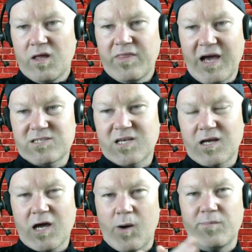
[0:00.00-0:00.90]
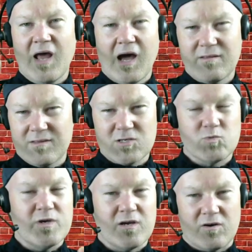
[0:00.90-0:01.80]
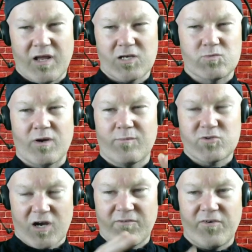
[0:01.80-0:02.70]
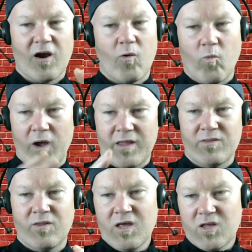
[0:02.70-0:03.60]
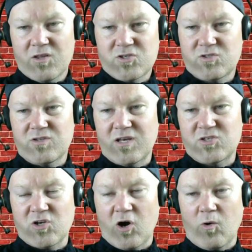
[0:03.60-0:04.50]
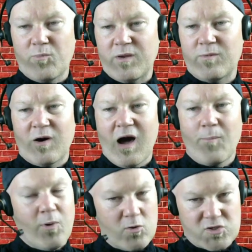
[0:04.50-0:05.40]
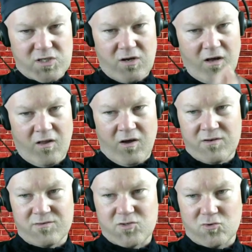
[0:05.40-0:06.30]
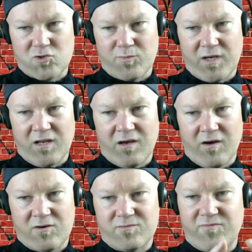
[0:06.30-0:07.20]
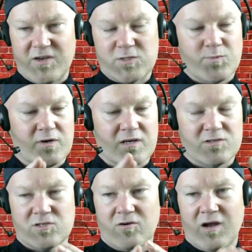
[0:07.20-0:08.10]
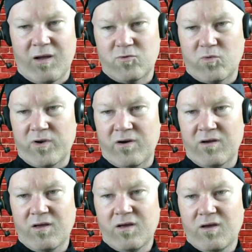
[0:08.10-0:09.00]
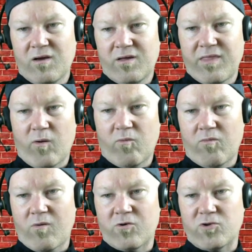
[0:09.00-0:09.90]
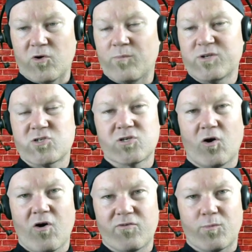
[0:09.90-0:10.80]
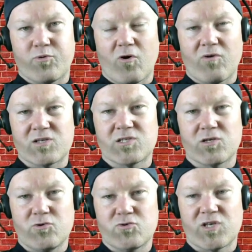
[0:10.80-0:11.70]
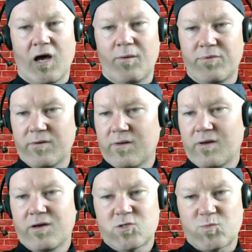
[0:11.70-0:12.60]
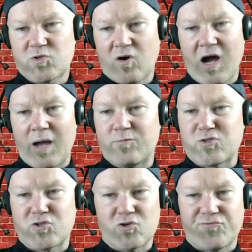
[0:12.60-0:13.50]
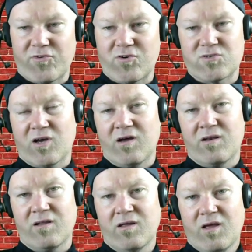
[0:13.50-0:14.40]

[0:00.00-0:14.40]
That's going to come not this week or next week. I'm trying to figure out when the start will be, but I'll post it all on social media, our Facebook, Instagram, Twitter, that what we're doing. But just go over to Pro Wrestling News Hub, subscribe, search for us on